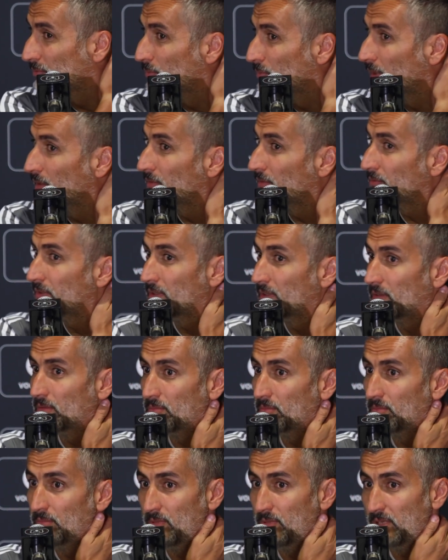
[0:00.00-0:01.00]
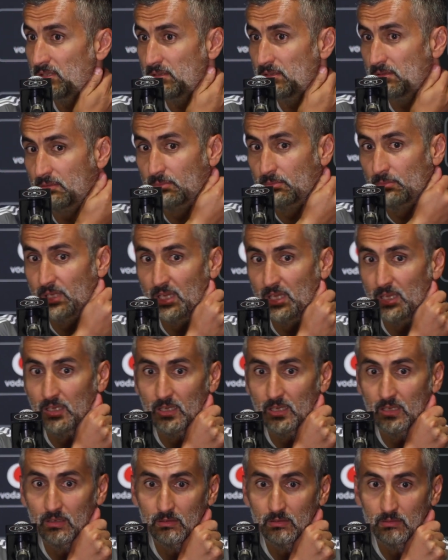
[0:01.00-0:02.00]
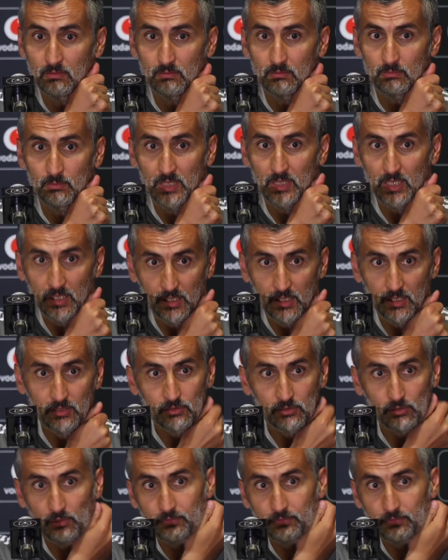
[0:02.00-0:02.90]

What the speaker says: one of the best beginnings